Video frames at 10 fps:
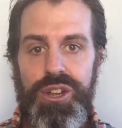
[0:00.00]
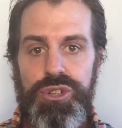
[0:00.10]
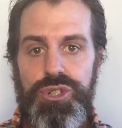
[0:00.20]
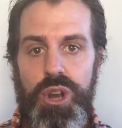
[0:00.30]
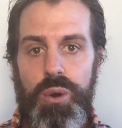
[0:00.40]

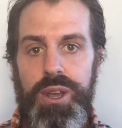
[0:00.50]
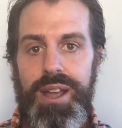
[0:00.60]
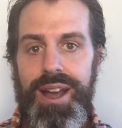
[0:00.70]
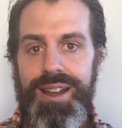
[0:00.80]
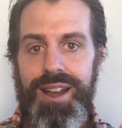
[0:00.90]

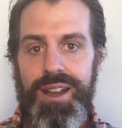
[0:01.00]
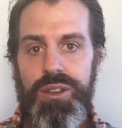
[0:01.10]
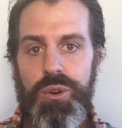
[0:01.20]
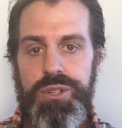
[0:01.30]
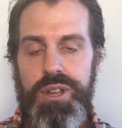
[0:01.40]
Joey, I got
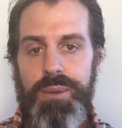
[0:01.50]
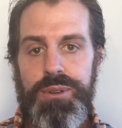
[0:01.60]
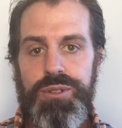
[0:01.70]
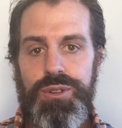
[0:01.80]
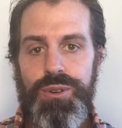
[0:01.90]
yours coming
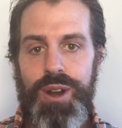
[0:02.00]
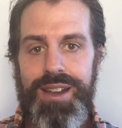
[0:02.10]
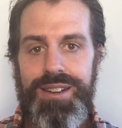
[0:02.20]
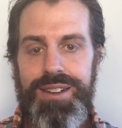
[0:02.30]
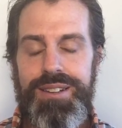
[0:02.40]
to you. I
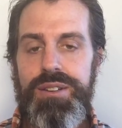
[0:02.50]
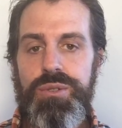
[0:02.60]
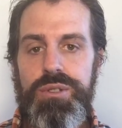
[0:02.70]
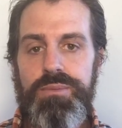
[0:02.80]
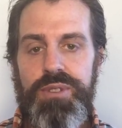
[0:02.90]
needed to
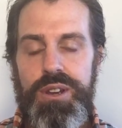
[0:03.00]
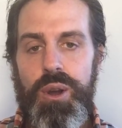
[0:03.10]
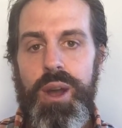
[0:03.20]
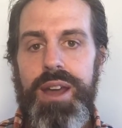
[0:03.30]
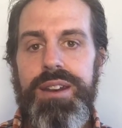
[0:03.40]
do some
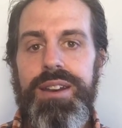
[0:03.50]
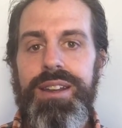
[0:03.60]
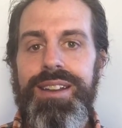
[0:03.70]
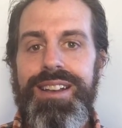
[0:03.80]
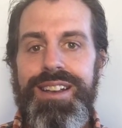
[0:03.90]
video
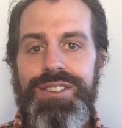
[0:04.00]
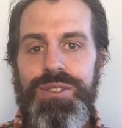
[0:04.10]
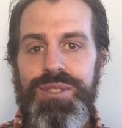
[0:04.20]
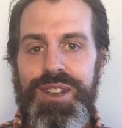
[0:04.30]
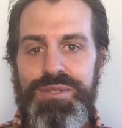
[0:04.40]
editing,
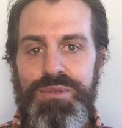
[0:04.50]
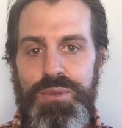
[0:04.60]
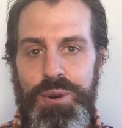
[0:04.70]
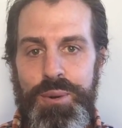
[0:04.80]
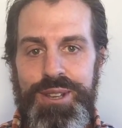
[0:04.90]
so thanks for
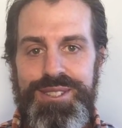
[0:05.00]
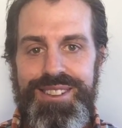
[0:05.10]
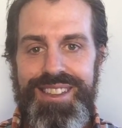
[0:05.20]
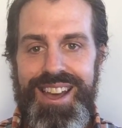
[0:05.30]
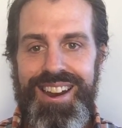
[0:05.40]

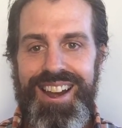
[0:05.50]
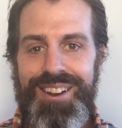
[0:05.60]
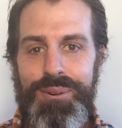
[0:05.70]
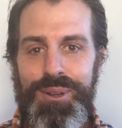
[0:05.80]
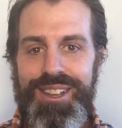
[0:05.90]
requesting that. I
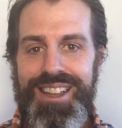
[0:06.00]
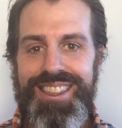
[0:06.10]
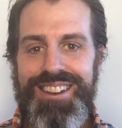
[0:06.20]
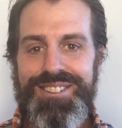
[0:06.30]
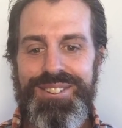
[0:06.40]
will get
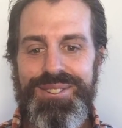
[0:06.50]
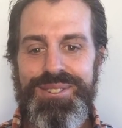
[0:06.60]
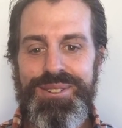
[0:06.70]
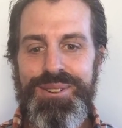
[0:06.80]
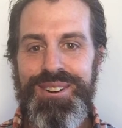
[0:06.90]
that to you
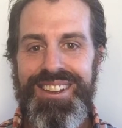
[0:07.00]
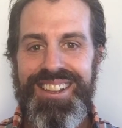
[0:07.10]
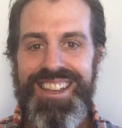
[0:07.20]
soon.